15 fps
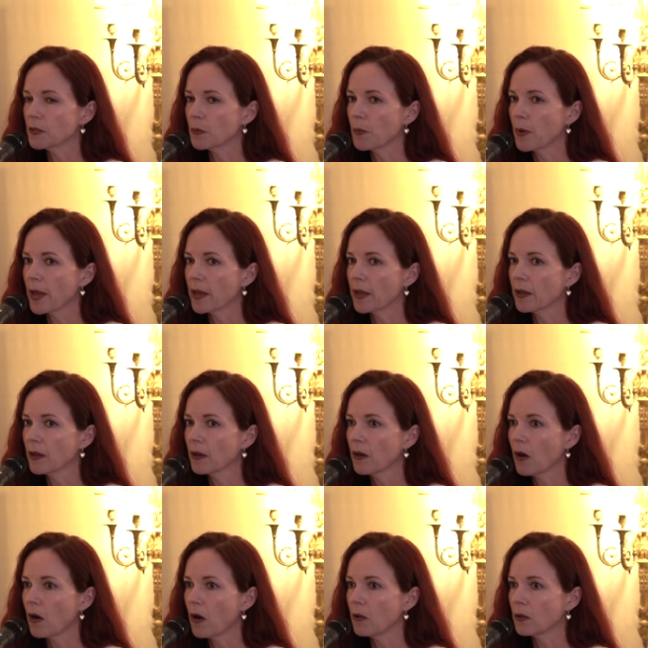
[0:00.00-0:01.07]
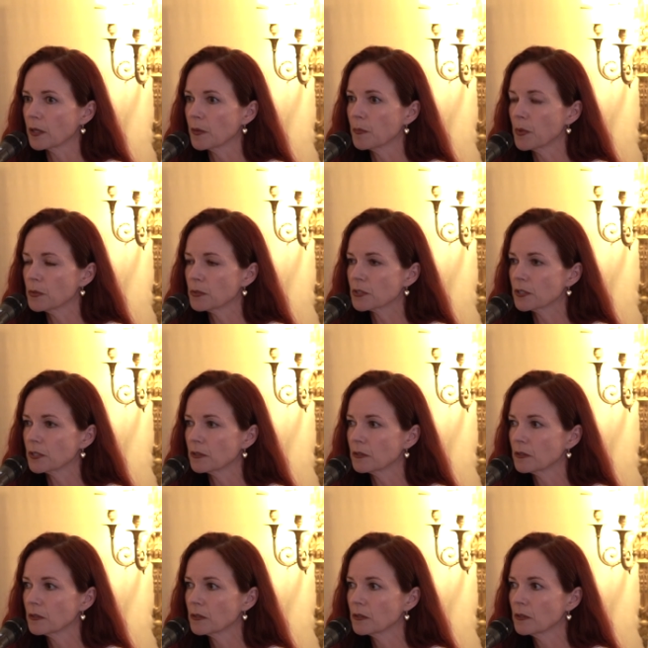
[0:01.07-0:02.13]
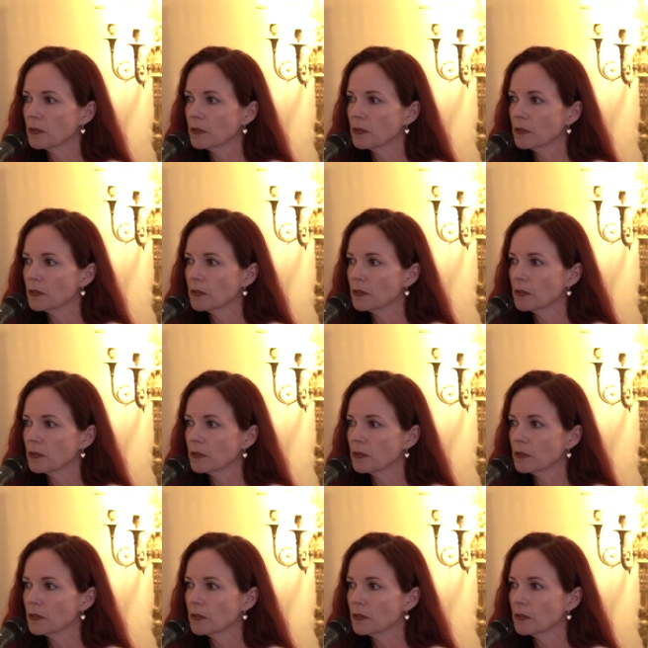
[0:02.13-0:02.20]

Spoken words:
away all emotion.